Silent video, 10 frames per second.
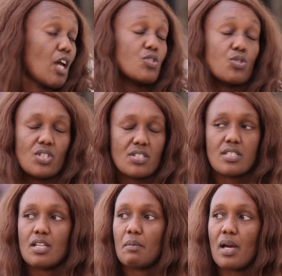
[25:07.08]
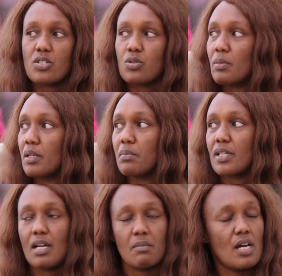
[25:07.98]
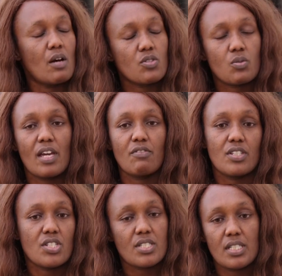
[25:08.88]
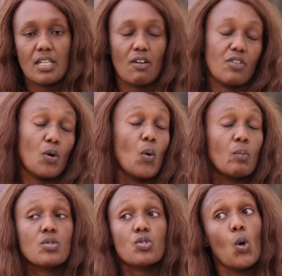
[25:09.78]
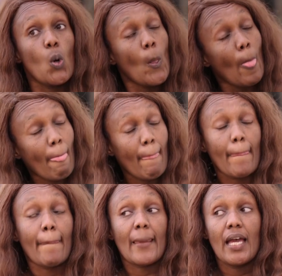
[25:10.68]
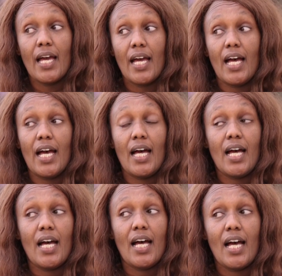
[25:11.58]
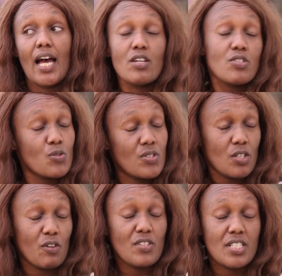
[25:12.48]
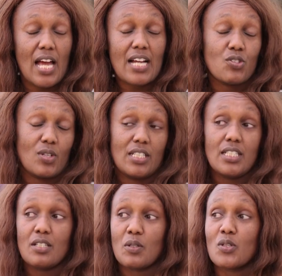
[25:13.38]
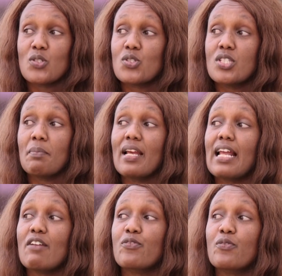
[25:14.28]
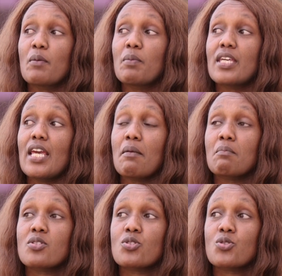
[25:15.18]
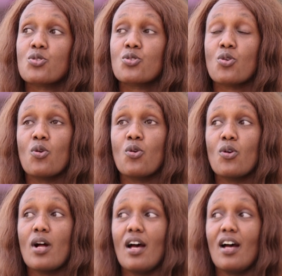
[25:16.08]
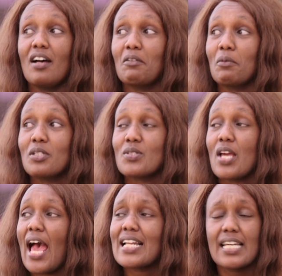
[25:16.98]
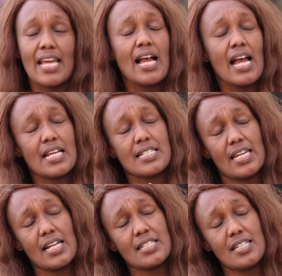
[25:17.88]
I should just stay at home and become a housewife and just take care of the home. So I used to think of it actually, because you see, my life became so, at a young